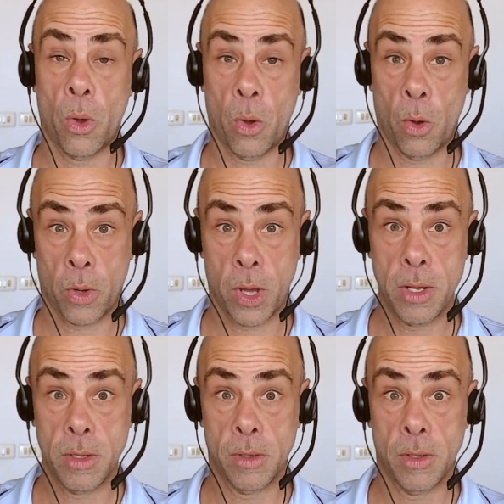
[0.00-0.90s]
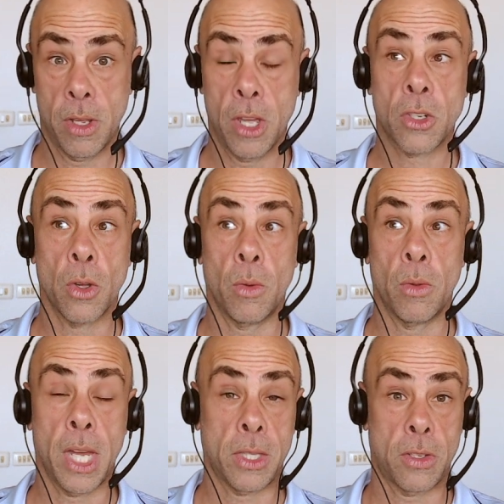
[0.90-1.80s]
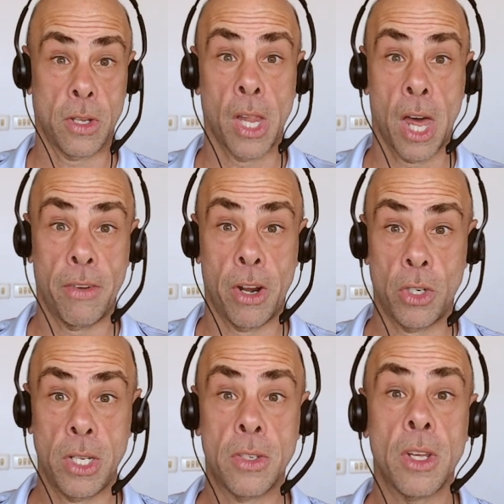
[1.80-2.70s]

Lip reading: Okay, so that's a lot of energies.